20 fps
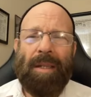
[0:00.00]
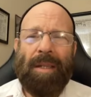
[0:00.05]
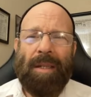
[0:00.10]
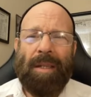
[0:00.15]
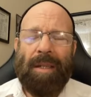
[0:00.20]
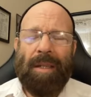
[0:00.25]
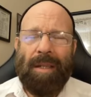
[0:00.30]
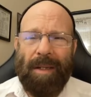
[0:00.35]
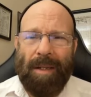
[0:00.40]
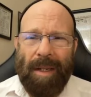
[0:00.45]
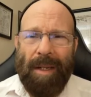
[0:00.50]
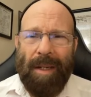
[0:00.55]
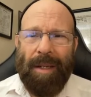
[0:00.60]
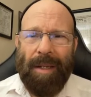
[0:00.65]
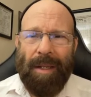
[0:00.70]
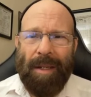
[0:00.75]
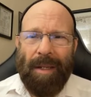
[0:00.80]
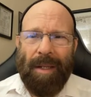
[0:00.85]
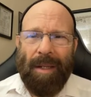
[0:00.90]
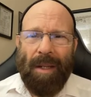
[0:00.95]
All right?
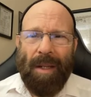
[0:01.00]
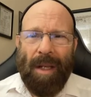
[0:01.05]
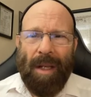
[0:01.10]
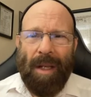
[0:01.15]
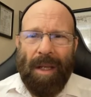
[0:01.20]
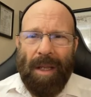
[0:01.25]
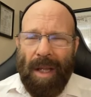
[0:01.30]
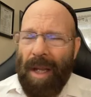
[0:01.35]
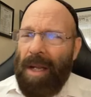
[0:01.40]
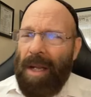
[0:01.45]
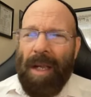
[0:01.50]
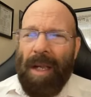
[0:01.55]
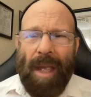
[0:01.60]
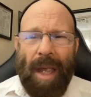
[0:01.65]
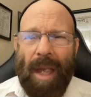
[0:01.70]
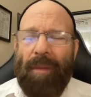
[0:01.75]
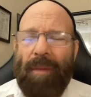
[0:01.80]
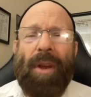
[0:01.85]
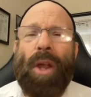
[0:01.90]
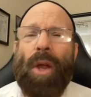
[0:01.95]
Like
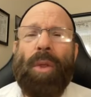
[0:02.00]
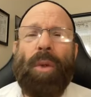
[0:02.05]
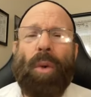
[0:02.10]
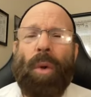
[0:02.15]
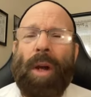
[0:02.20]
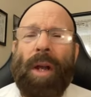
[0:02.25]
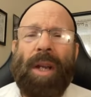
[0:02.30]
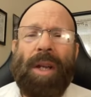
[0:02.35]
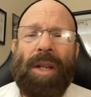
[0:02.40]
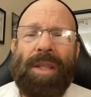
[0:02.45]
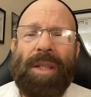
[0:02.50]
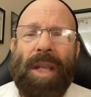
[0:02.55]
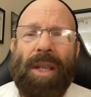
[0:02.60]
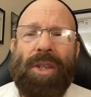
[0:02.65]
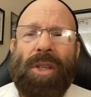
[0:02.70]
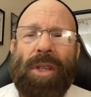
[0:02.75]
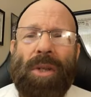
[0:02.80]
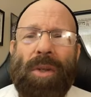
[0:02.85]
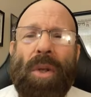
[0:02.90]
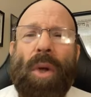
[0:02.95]
every other
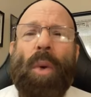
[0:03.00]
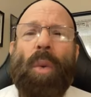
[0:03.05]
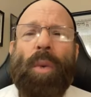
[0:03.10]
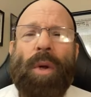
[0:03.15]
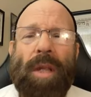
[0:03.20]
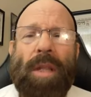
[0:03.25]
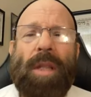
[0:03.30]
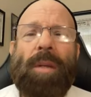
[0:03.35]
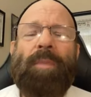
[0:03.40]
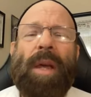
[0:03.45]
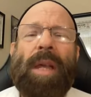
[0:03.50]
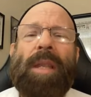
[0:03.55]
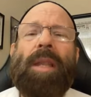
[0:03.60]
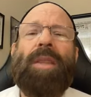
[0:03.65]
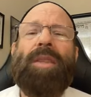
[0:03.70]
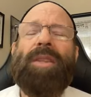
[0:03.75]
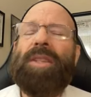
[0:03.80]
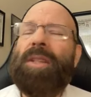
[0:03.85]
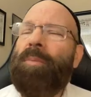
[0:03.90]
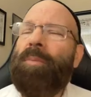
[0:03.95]
organization, we depend on
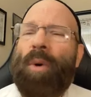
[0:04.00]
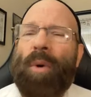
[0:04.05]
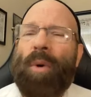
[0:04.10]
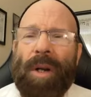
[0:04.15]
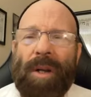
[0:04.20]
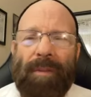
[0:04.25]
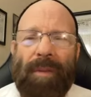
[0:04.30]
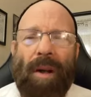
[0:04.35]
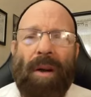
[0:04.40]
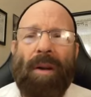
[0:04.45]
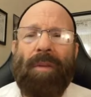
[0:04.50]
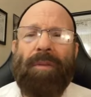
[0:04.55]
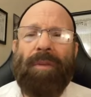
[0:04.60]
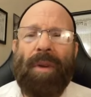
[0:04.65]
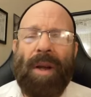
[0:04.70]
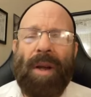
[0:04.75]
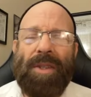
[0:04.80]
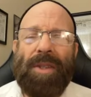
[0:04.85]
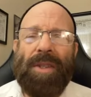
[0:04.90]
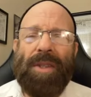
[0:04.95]
the support of our
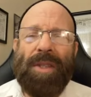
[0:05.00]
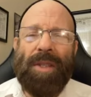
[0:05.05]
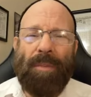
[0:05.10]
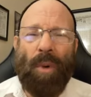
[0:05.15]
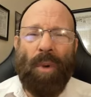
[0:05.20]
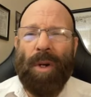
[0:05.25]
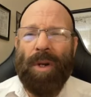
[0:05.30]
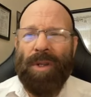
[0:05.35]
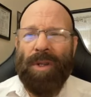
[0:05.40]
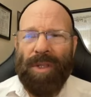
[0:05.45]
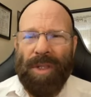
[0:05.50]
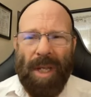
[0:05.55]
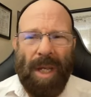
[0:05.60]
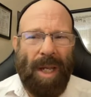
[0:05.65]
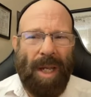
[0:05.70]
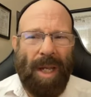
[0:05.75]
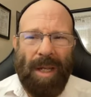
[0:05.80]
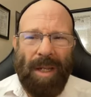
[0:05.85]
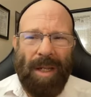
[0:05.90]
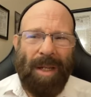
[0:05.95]
friends and supporters, yeah.
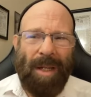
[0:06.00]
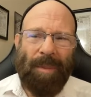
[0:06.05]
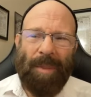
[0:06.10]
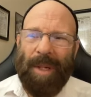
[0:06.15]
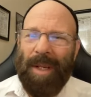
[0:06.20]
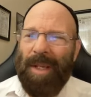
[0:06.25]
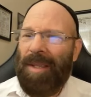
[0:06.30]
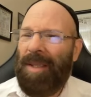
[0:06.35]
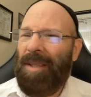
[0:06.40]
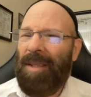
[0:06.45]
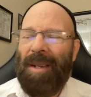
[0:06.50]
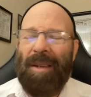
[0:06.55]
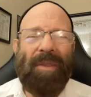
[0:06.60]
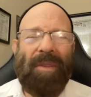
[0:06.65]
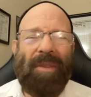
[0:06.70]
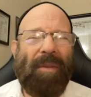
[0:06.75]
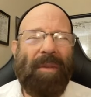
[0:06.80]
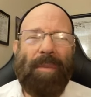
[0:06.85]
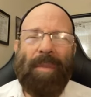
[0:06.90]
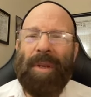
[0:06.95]
But, I've
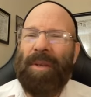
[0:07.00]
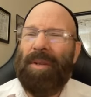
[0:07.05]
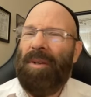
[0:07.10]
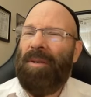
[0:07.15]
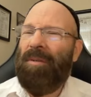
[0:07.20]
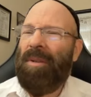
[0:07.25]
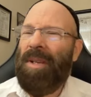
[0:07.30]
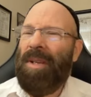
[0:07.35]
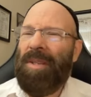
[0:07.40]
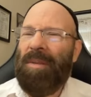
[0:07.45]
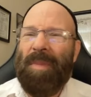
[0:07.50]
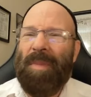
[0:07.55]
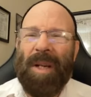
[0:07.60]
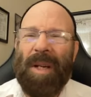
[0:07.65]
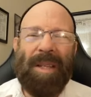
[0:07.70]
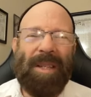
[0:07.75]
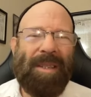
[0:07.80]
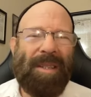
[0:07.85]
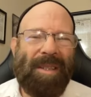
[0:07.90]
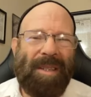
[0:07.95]
never been good at raising money.
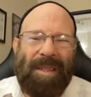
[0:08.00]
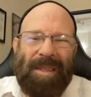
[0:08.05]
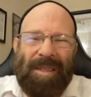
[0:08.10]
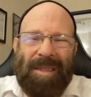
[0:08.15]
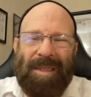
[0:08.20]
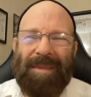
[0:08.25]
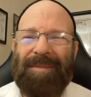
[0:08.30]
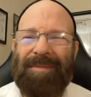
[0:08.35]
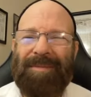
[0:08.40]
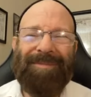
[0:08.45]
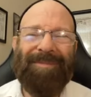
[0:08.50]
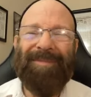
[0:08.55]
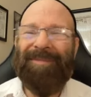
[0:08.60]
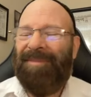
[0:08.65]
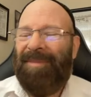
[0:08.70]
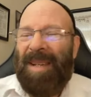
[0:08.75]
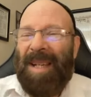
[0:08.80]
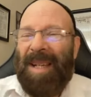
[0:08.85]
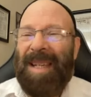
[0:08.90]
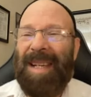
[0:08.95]
It's just,
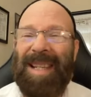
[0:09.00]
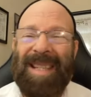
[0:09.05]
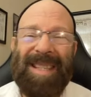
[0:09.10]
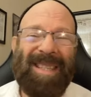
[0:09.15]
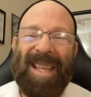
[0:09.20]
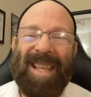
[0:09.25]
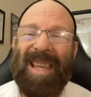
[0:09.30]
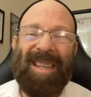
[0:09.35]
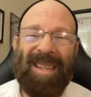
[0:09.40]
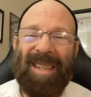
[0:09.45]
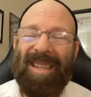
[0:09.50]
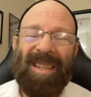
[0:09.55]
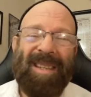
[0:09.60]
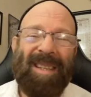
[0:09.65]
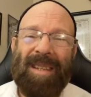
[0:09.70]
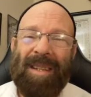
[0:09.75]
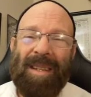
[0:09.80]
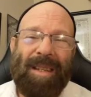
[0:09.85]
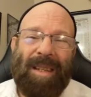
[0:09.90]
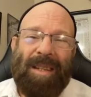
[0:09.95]
what can I say?
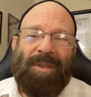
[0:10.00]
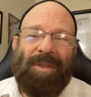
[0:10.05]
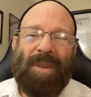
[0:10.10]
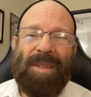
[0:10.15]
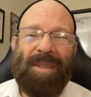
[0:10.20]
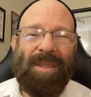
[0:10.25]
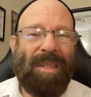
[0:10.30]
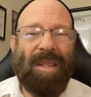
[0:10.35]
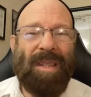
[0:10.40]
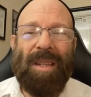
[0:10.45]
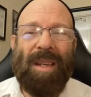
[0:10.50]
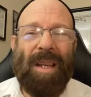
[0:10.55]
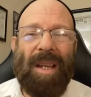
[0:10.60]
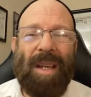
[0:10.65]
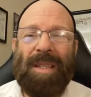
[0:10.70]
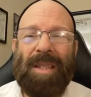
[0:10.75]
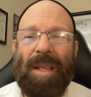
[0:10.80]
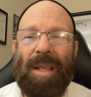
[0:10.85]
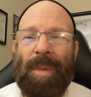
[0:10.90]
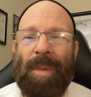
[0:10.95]
I trust in God
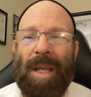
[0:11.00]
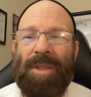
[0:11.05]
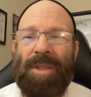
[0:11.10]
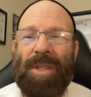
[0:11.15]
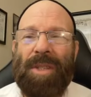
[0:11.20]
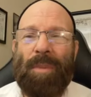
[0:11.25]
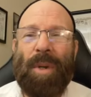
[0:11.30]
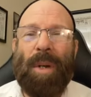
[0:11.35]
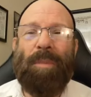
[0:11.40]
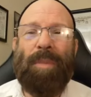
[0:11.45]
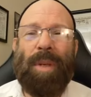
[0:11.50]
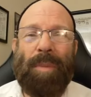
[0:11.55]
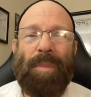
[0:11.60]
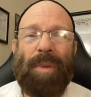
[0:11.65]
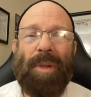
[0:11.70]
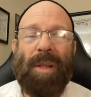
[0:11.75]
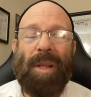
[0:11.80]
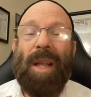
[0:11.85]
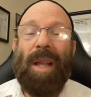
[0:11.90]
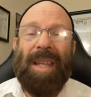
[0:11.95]
somehow, somewhere
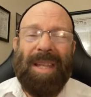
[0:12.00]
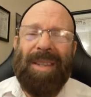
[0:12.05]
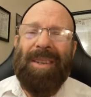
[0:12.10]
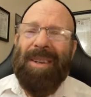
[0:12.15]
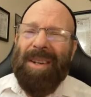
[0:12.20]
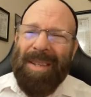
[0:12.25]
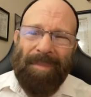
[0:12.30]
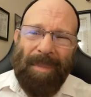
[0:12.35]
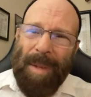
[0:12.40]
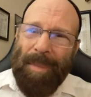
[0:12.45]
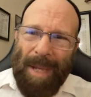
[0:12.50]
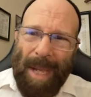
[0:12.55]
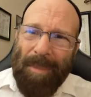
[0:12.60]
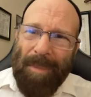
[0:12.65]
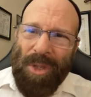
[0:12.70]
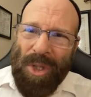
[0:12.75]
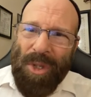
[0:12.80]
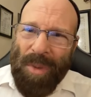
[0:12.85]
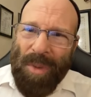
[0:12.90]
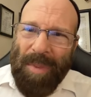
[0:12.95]
people, maybe I'm
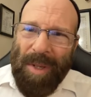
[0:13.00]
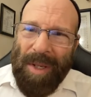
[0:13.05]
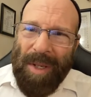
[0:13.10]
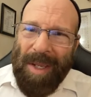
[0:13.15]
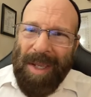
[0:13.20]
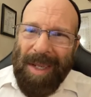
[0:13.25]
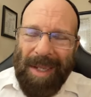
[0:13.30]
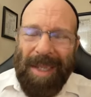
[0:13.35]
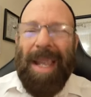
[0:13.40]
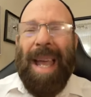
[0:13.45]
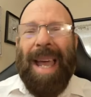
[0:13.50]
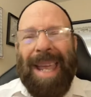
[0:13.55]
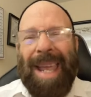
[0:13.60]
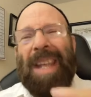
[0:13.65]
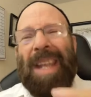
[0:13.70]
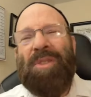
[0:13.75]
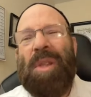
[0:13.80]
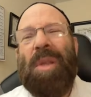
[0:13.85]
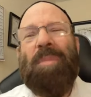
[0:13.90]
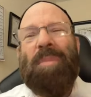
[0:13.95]
stupid. Because I
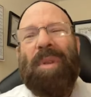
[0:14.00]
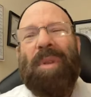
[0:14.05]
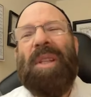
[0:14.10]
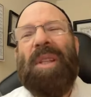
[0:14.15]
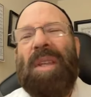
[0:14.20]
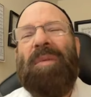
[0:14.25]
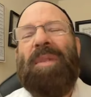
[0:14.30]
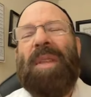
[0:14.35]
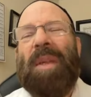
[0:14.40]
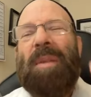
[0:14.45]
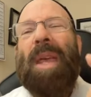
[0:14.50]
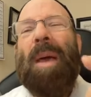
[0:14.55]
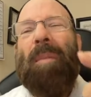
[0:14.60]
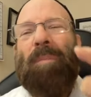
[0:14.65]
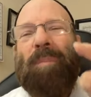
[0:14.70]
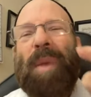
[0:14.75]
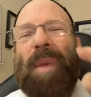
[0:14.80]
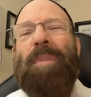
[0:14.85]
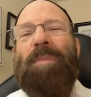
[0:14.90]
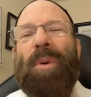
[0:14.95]
actually believe that
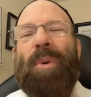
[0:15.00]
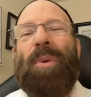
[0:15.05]
people will